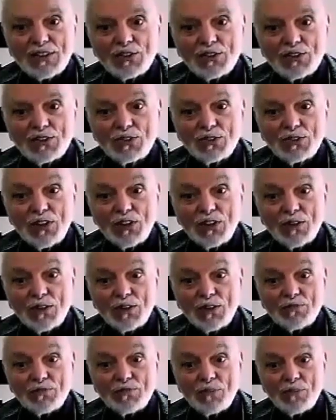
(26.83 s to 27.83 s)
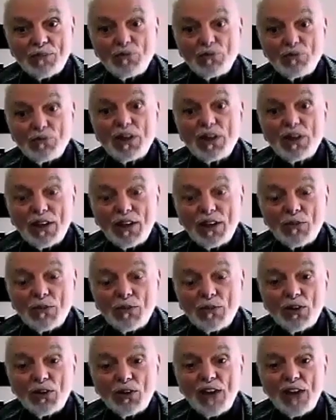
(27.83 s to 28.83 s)
to start breathing
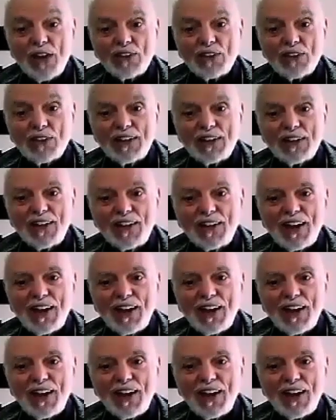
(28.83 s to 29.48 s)
more heavily,